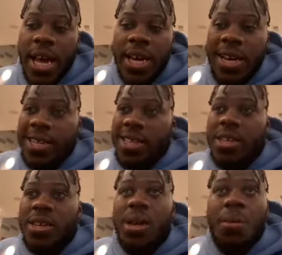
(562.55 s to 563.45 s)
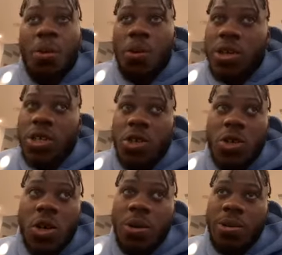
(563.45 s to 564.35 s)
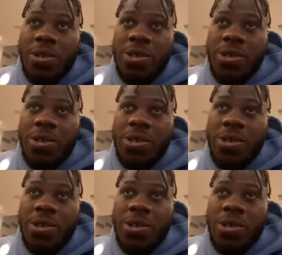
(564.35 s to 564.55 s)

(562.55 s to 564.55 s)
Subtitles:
We had just got like the number 1 JUCO